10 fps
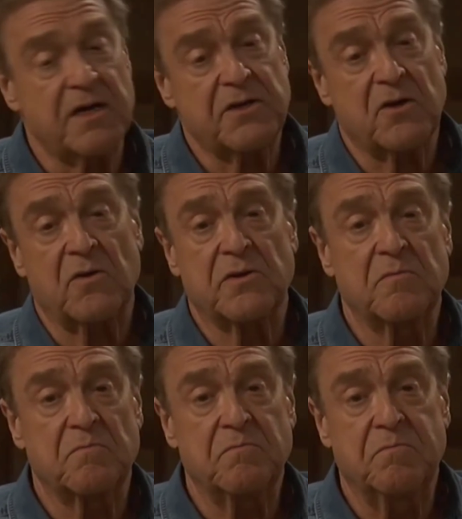I told
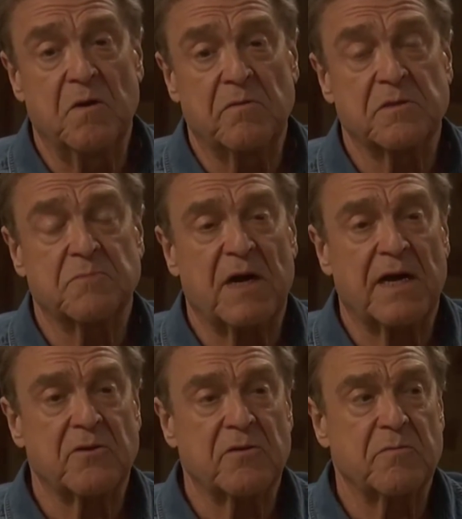him what was
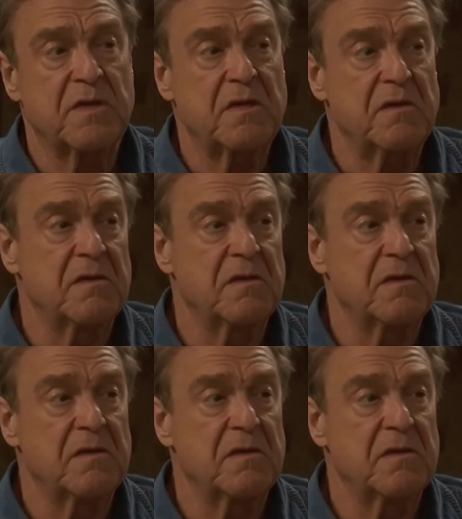bothering me.